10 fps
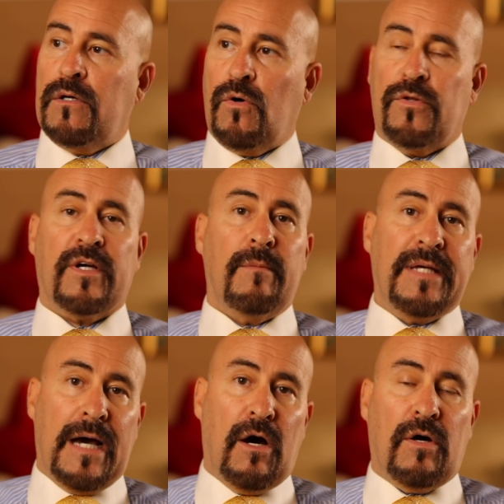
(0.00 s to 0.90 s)
or they're going to
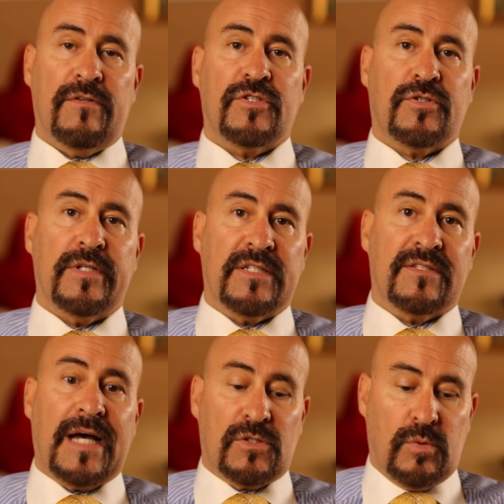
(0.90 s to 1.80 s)
be out on the streets.
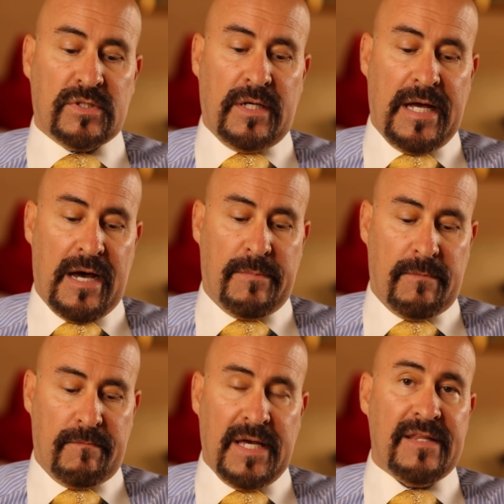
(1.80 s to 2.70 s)
That's what's going to
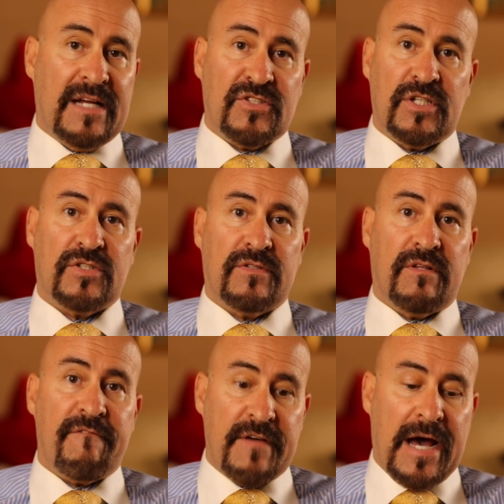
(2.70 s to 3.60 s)
happen. And that's just
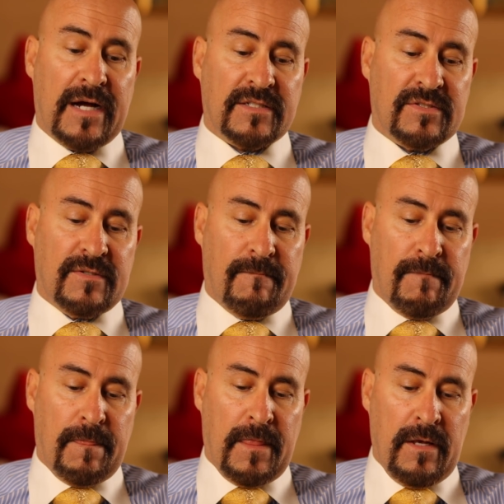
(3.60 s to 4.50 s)
the facts.
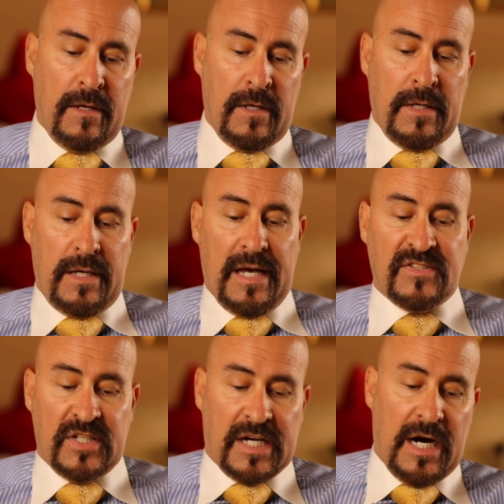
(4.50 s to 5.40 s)

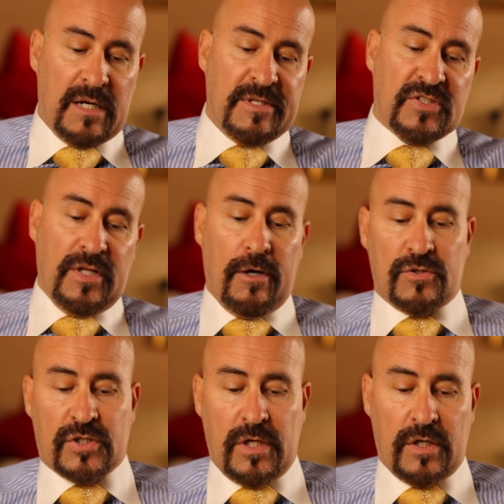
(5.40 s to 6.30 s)
As the economy
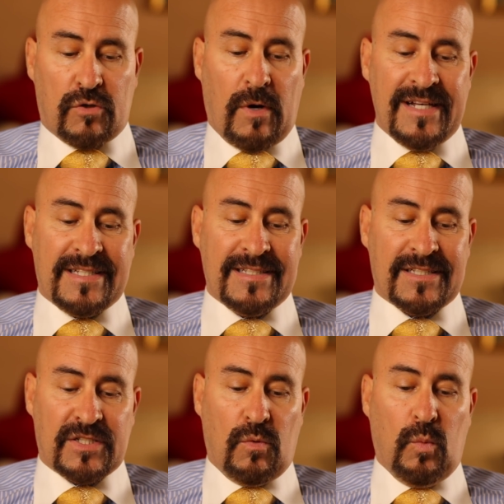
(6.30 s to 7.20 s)
slows,
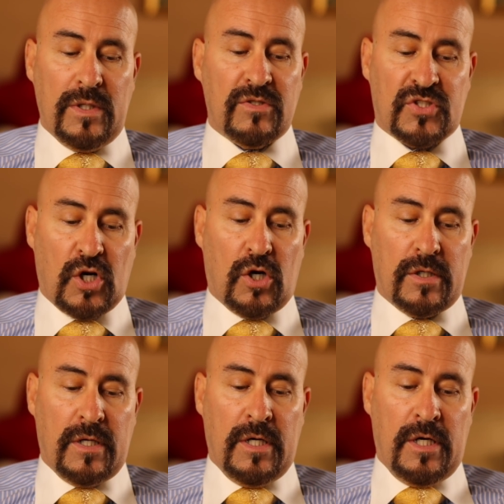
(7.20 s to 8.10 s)
crisis will
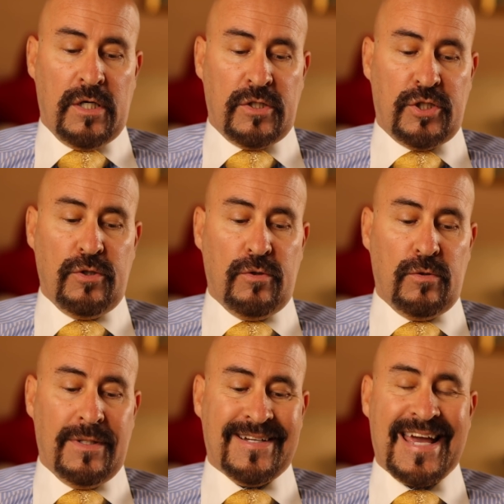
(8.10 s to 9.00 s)
start
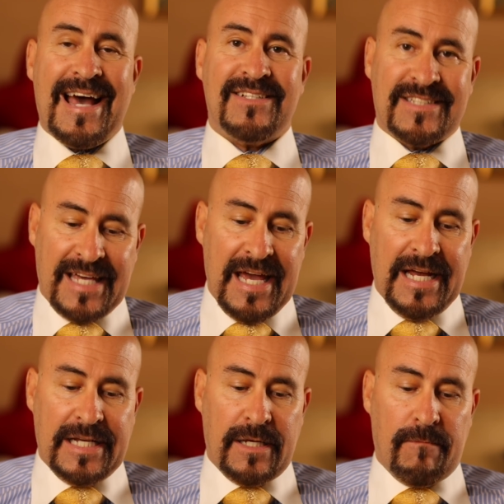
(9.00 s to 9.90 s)
to
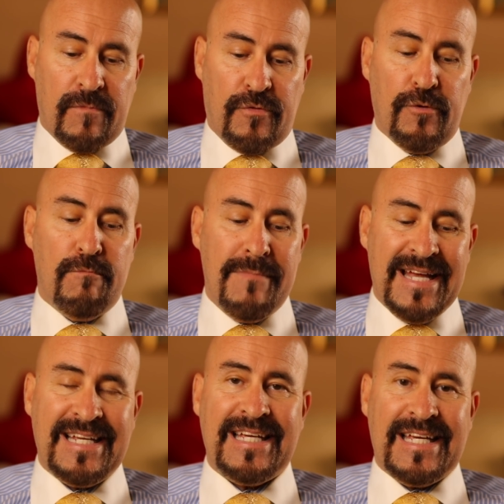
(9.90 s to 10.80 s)
cascade through
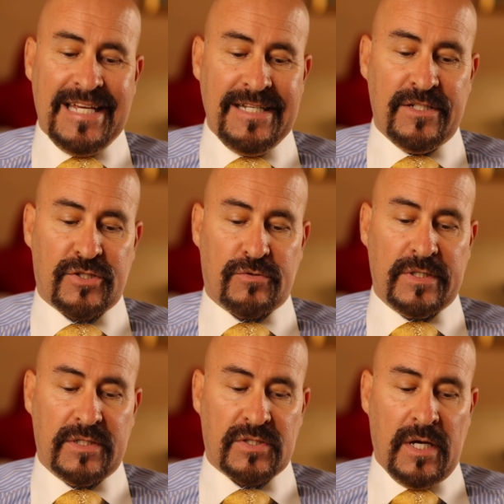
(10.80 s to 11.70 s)
many
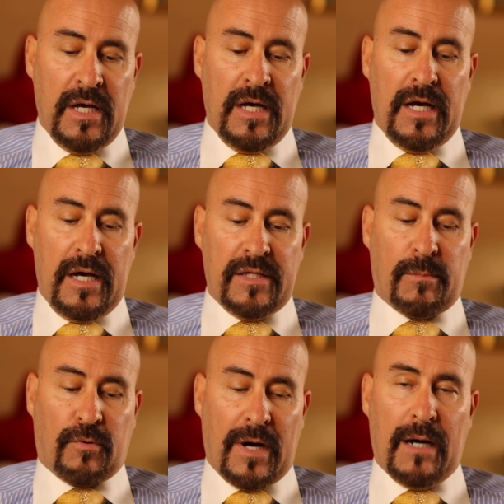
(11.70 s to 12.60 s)
industries, and the
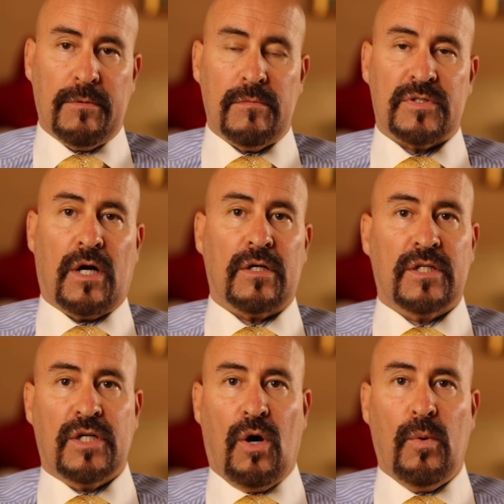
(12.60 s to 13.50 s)
problems are
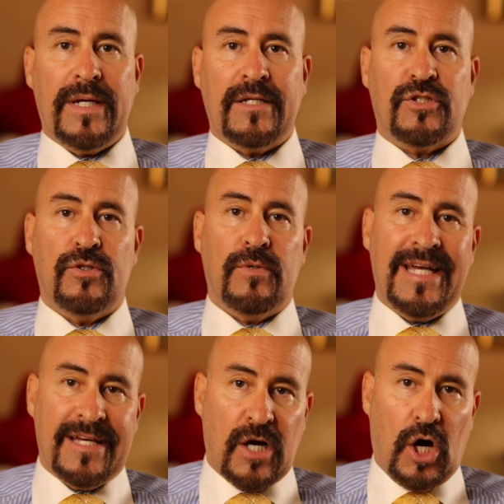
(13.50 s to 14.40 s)
going to
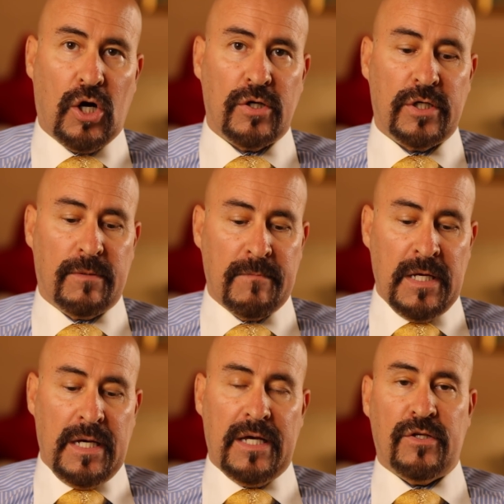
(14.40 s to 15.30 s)
hit harder
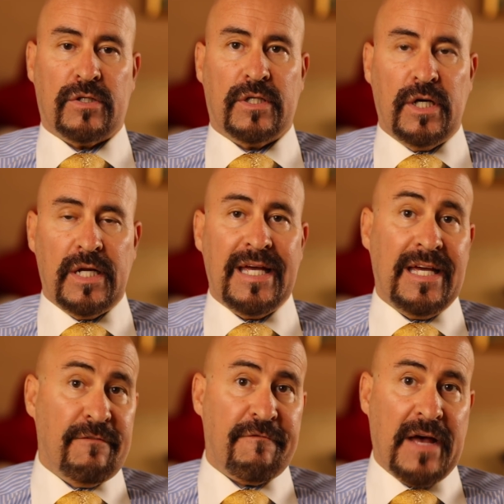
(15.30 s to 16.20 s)
and they're going to
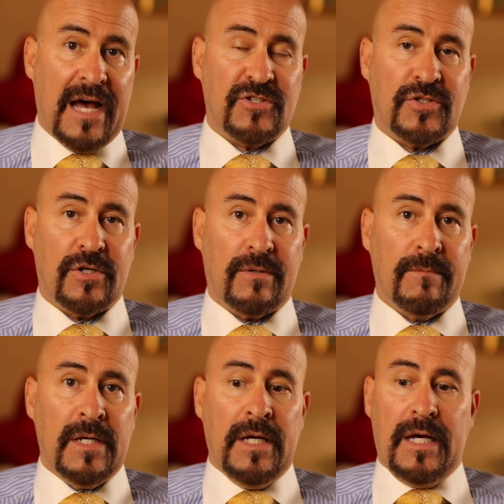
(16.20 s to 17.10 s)
hit faster.
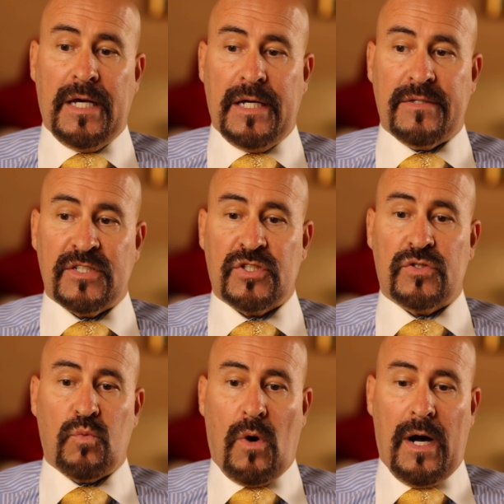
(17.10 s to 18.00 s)
And this
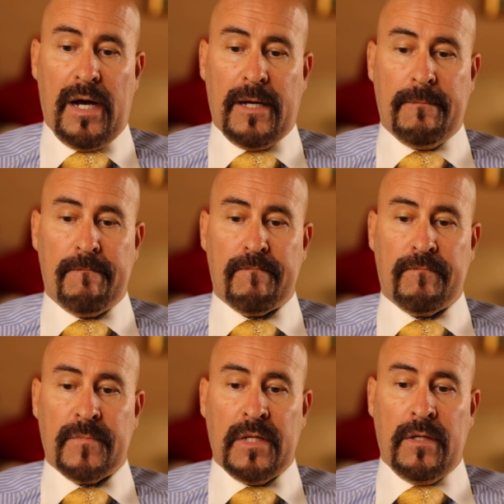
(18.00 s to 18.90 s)
is why
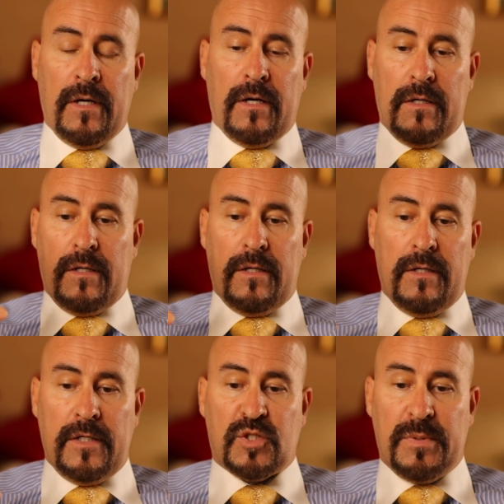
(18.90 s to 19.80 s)

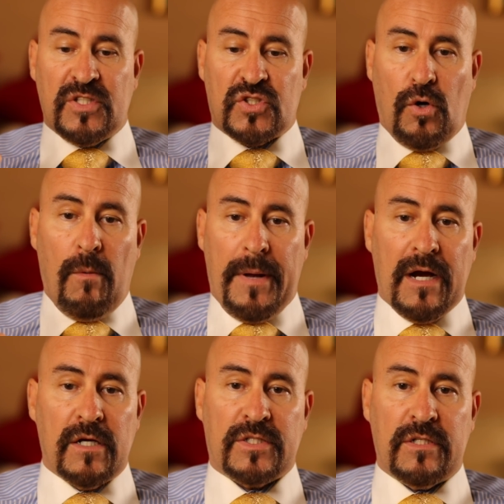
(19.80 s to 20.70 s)
it's been so
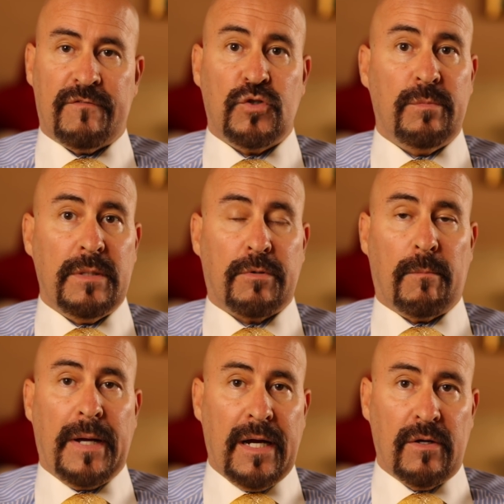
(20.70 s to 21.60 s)
imperative to be
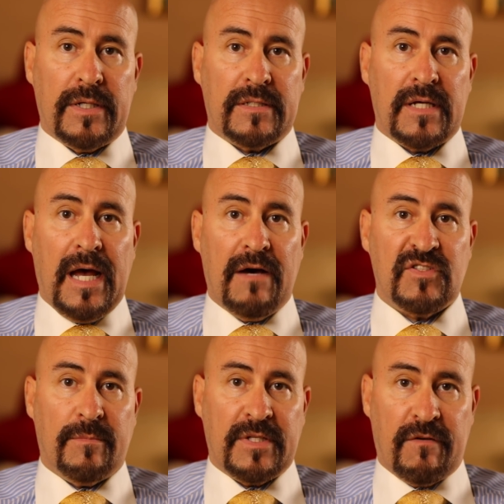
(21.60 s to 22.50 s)
preparing, to have
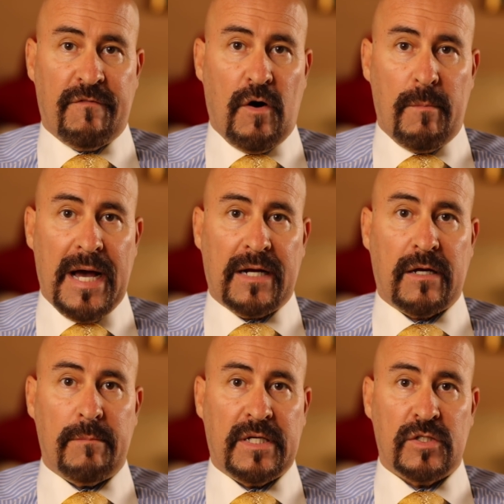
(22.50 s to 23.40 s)
something to fall back
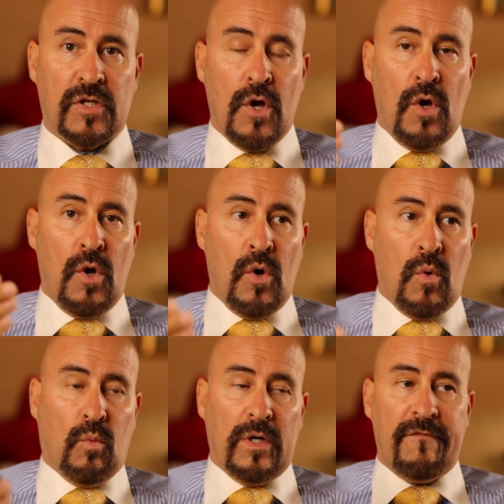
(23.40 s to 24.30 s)
on, because what